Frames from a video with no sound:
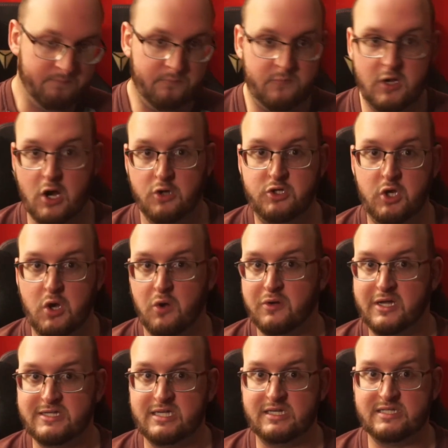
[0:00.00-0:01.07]
you know, you don't
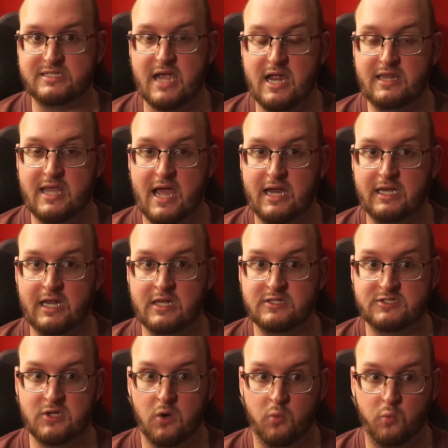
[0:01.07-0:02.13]
get to decide that. And
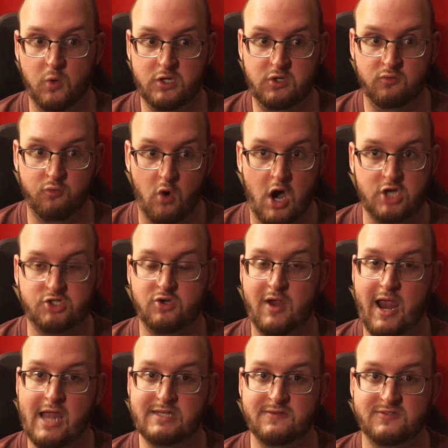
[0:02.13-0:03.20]
so when you've washed your
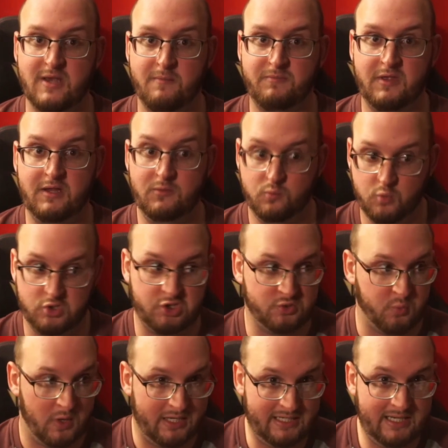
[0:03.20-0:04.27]
hands of something, which is
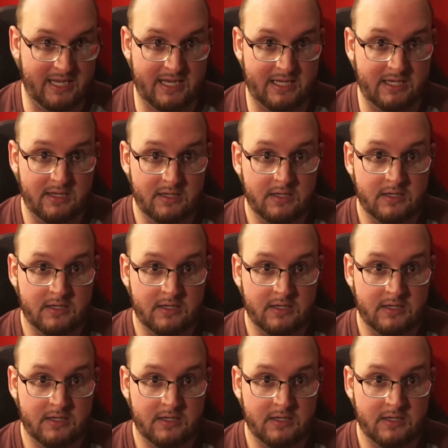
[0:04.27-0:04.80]
what he did,